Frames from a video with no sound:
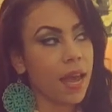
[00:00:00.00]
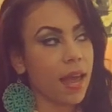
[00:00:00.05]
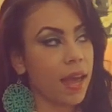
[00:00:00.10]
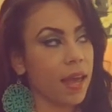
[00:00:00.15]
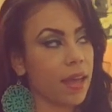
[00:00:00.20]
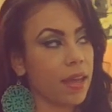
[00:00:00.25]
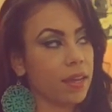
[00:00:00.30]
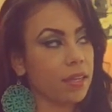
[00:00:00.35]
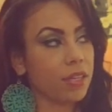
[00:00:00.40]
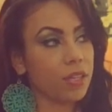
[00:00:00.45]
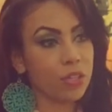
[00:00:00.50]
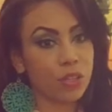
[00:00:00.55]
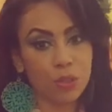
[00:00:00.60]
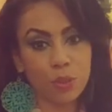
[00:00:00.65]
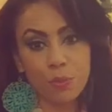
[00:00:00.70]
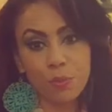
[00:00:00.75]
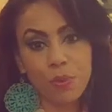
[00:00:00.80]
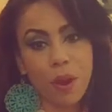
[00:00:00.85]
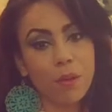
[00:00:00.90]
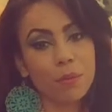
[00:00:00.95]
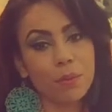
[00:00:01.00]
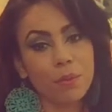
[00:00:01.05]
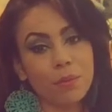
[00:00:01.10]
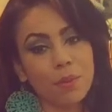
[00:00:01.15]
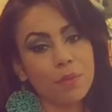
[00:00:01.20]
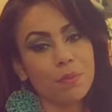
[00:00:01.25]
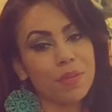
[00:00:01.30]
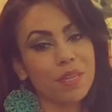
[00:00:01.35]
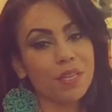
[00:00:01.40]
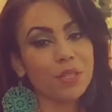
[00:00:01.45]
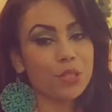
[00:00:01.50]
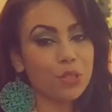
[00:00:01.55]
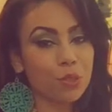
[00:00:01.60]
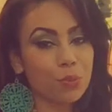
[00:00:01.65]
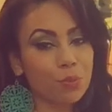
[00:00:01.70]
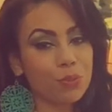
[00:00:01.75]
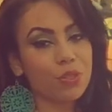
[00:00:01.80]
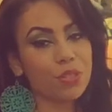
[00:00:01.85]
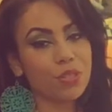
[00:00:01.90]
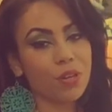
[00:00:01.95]
and you'll probably be a
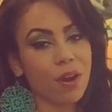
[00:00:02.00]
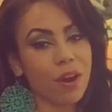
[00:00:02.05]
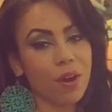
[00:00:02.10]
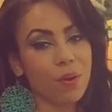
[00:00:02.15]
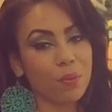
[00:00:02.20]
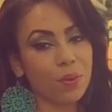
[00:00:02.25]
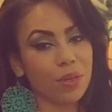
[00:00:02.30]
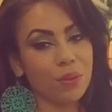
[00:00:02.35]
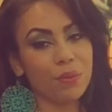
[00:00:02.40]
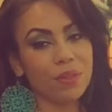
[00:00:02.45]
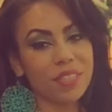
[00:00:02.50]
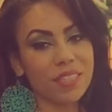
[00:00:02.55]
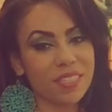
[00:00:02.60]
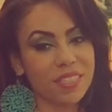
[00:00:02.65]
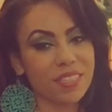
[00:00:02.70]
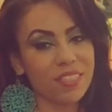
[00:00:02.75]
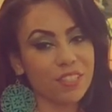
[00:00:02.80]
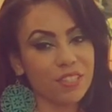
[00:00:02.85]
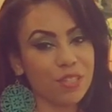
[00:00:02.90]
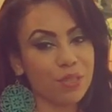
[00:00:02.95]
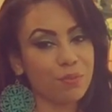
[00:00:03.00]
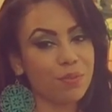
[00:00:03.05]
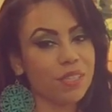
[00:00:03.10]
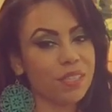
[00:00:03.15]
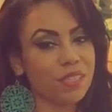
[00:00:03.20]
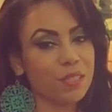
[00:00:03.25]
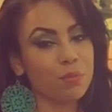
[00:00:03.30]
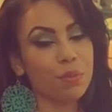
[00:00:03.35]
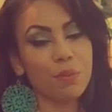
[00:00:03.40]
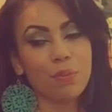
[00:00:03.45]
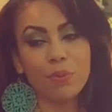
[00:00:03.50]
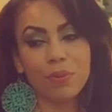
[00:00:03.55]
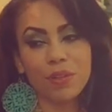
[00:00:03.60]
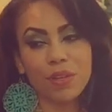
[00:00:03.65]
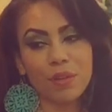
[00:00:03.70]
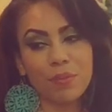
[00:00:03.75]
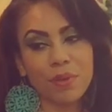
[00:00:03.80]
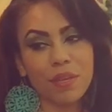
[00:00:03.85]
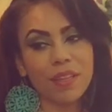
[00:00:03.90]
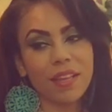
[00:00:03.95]
superstar at work with this energy because people are
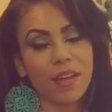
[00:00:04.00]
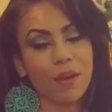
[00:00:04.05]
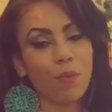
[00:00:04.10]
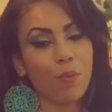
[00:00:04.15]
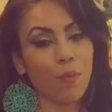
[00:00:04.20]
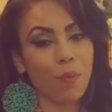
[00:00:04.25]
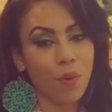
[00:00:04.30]
going to be like,